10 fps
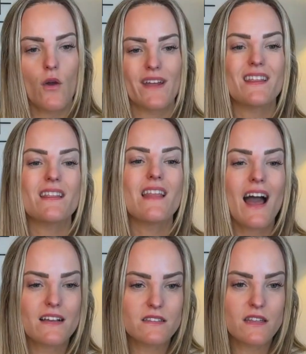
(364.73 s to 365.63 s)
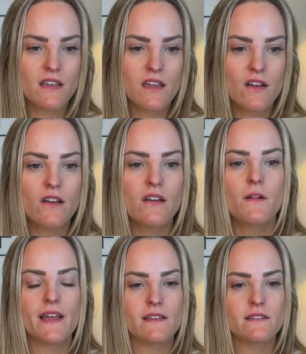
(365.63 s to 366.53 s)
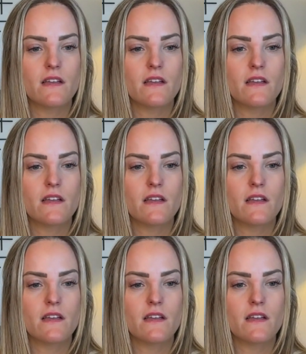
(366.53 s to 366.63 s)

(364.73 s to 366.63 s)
All right, the last thing here is